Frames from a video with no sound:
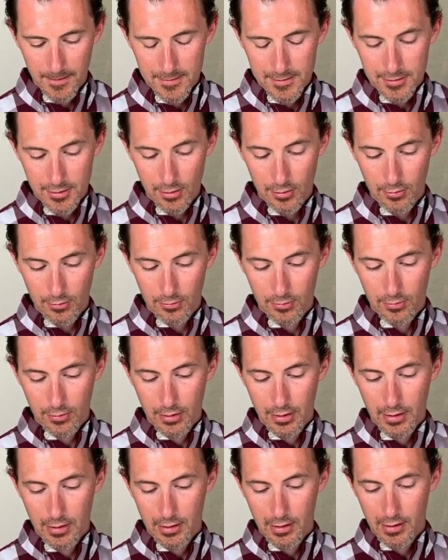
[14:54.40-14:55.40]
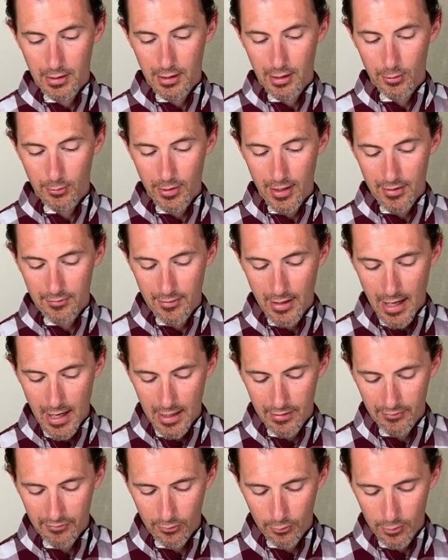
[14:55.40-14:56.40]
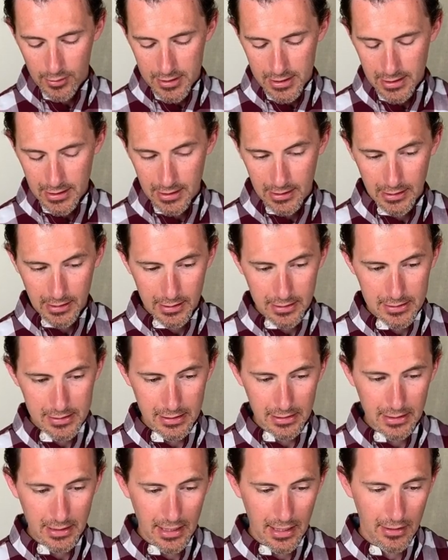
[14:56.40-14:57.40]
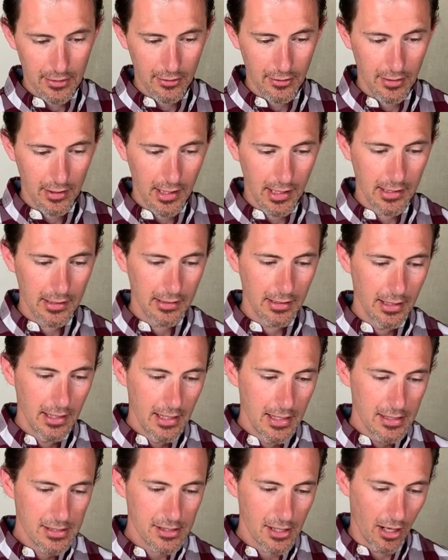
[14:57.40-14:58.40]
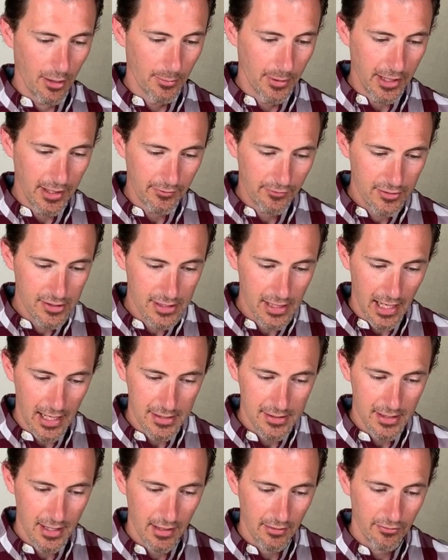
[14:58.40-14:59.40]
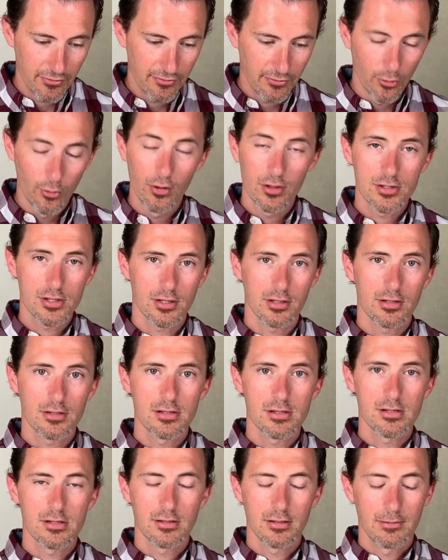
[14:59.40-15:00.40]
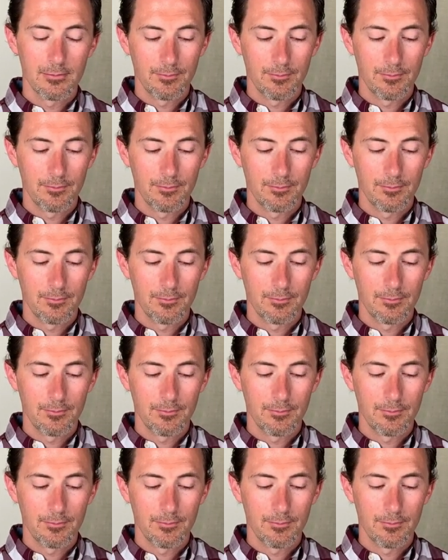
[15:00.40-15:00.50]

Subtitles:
So here we have 9 and 14 together, and Solomon emphasized that foolishness